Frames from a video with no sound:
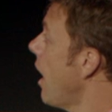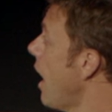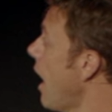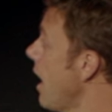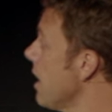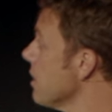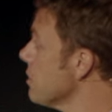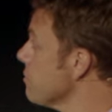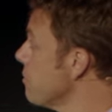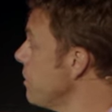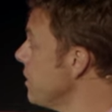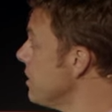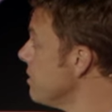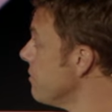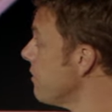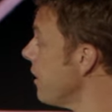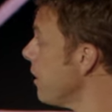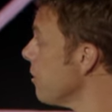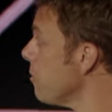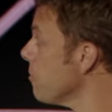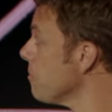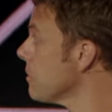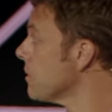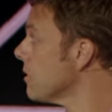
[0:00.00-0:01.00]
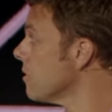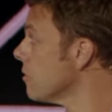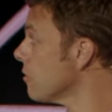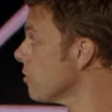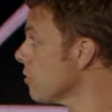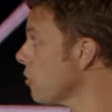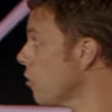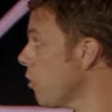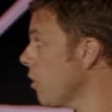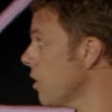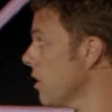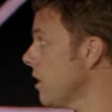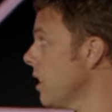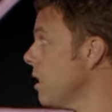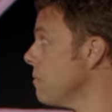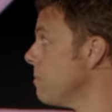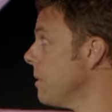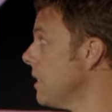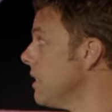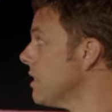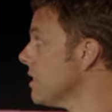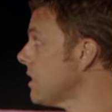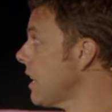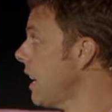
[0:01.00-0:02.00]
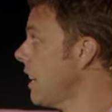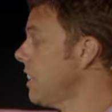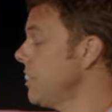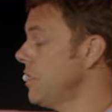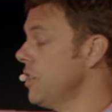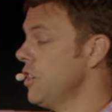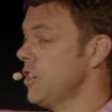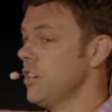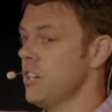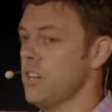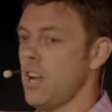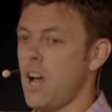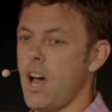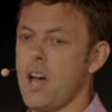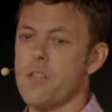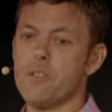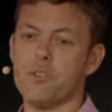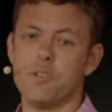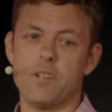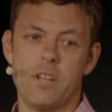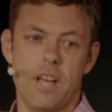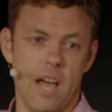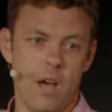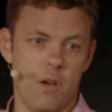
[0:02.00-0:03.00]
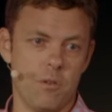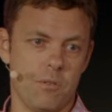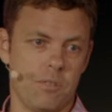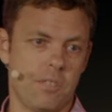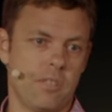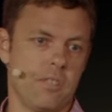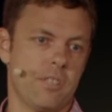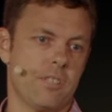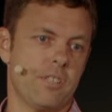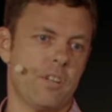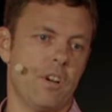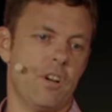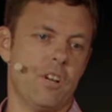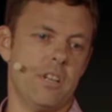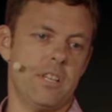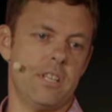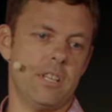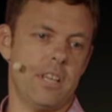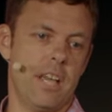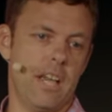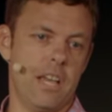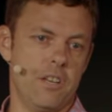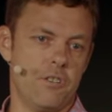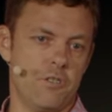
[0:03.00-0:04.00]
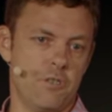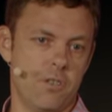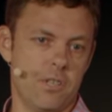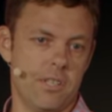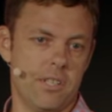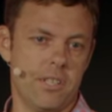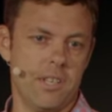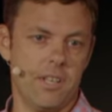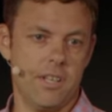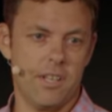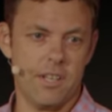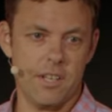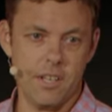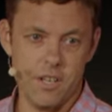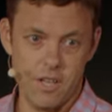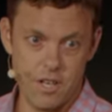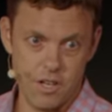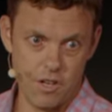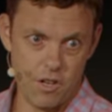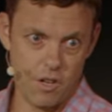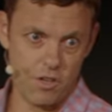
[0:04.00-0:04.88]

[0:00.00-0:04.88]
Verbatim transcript: as we developed Coordinape inside Yearn, other DAOs started to get interested and, and